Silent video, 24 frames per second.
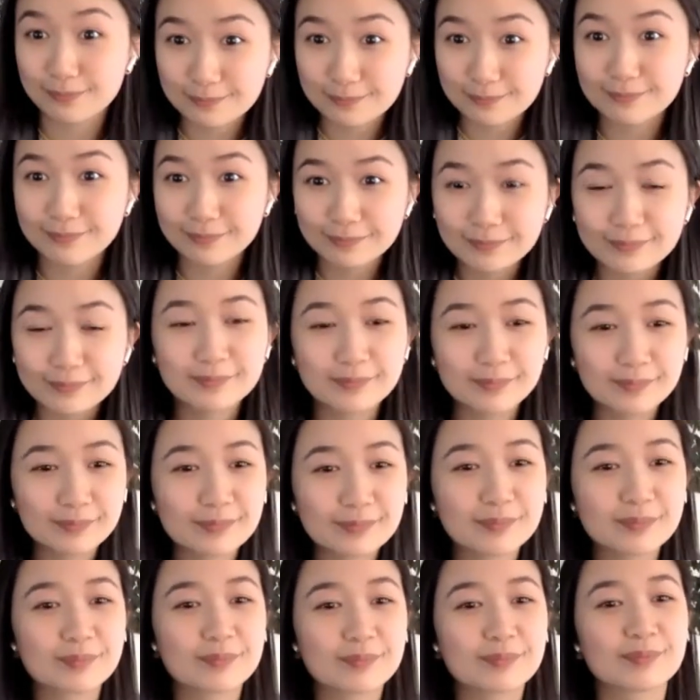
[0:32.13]

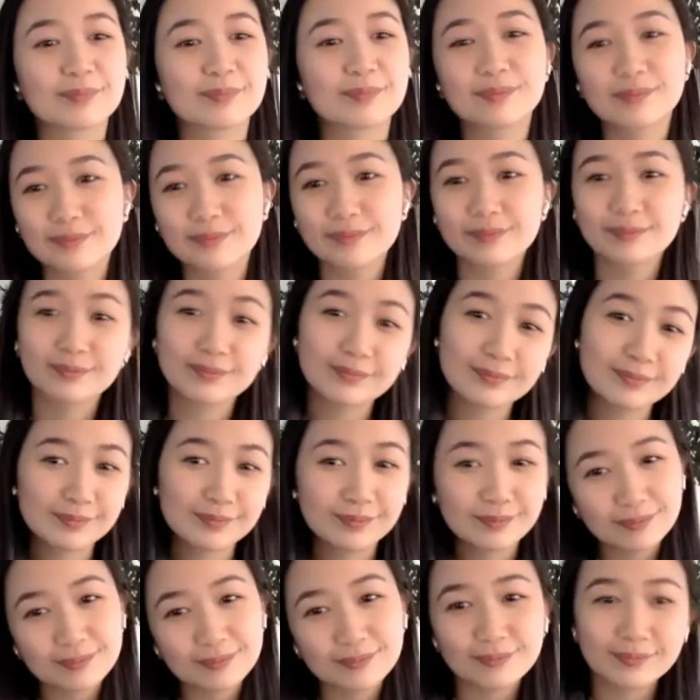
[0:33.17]

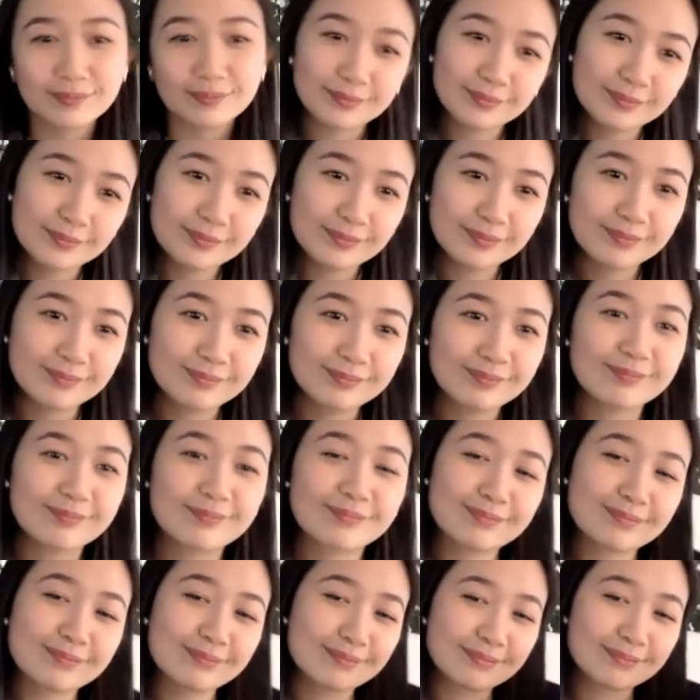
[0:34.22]

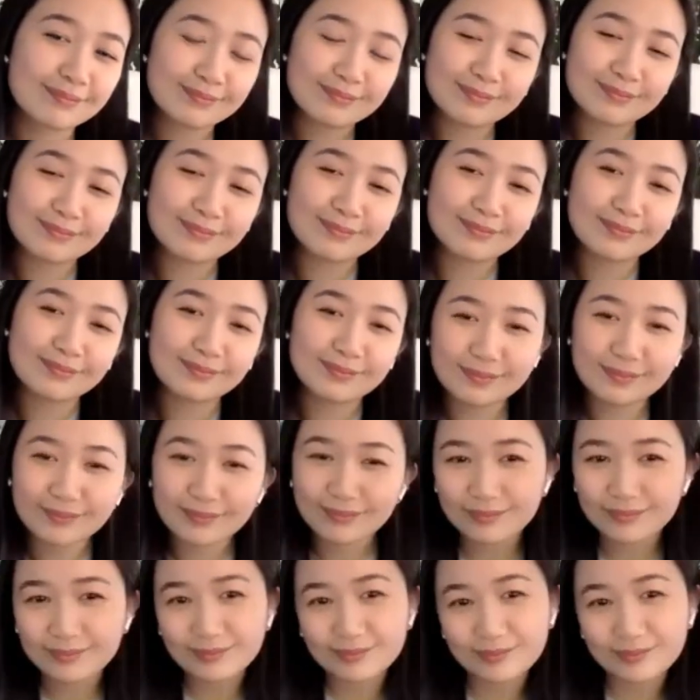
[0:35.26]

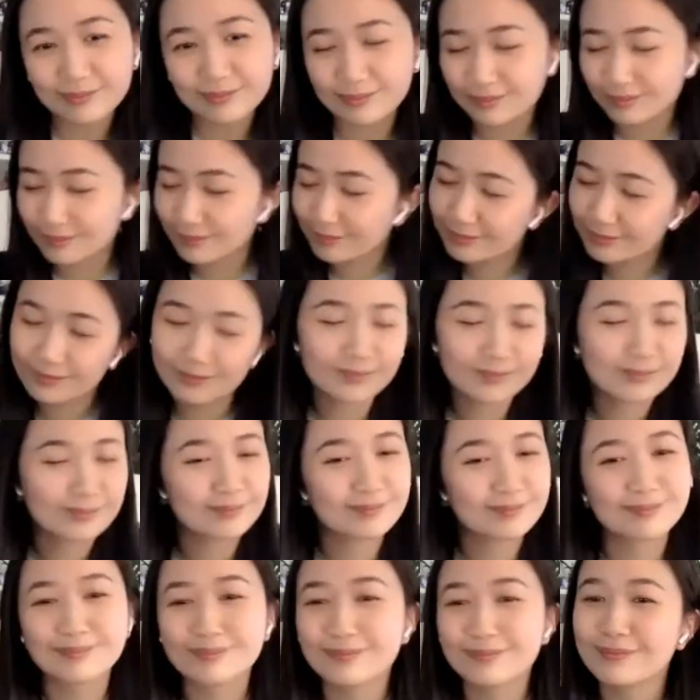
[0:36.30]

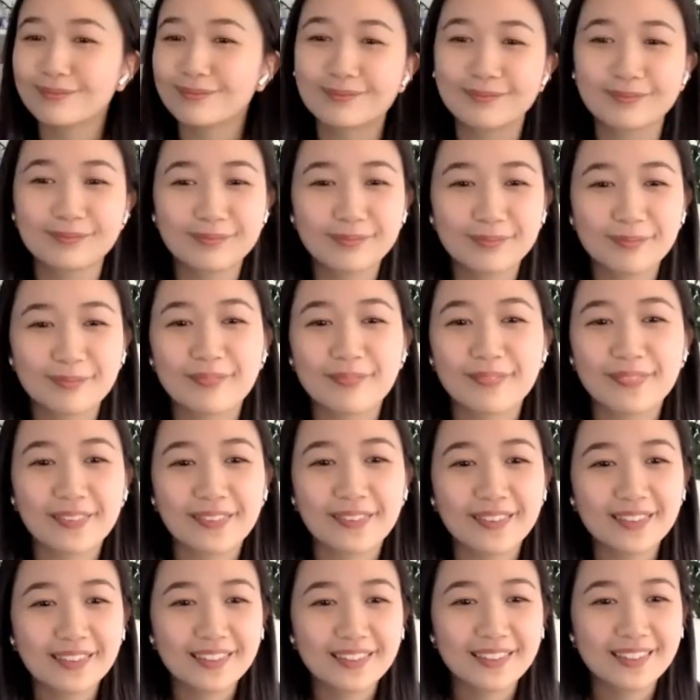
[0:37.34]

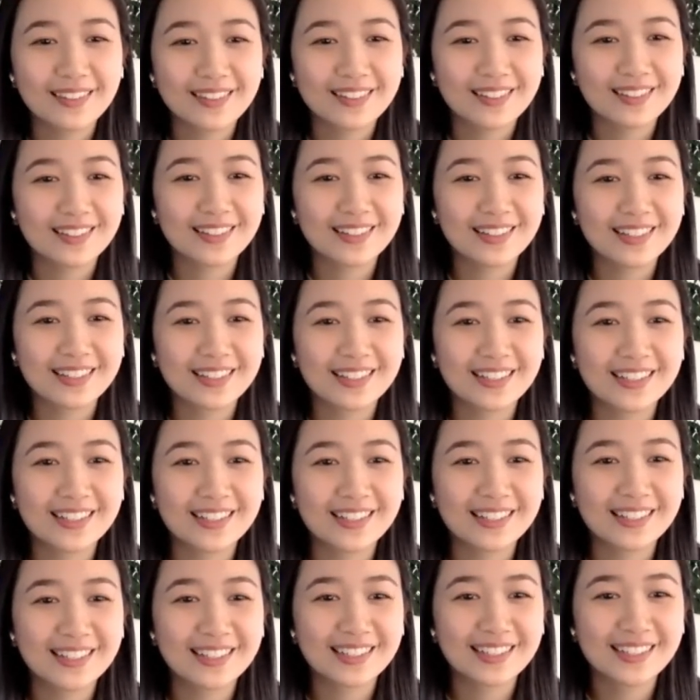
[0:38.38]

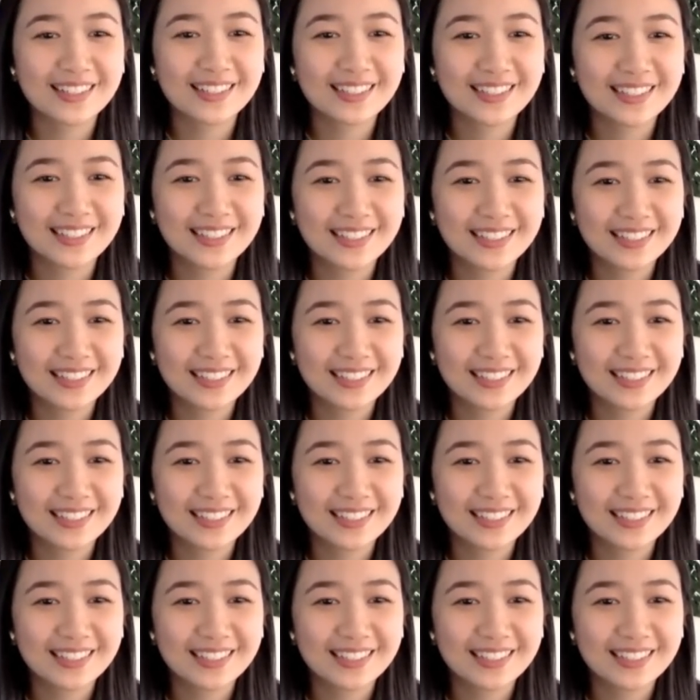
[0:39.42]
[no speech]